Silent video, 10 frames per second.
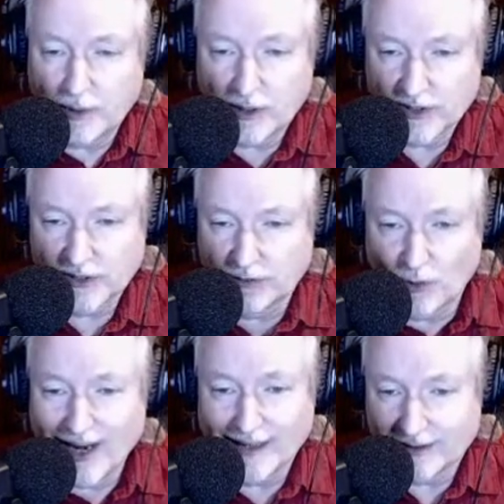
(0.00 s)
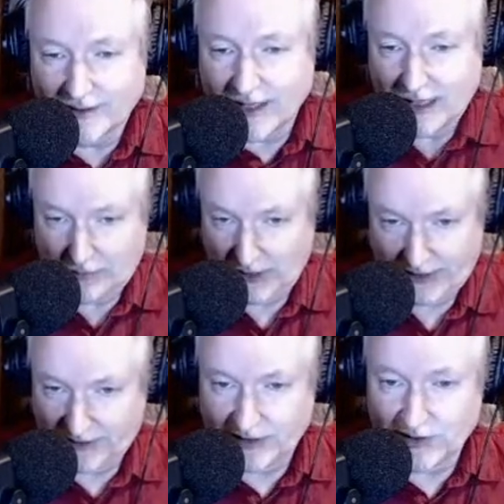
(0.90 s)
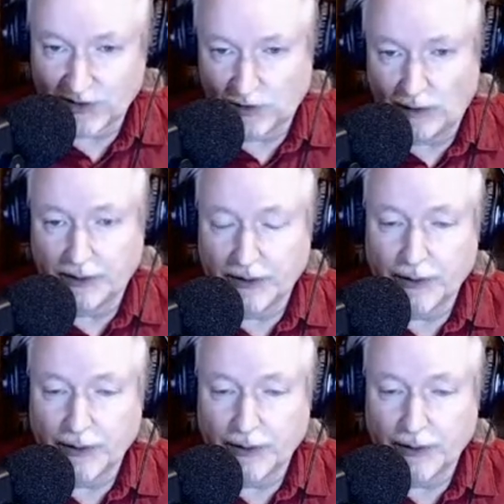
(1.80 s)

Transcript: partisan rant type place. This isn't what we do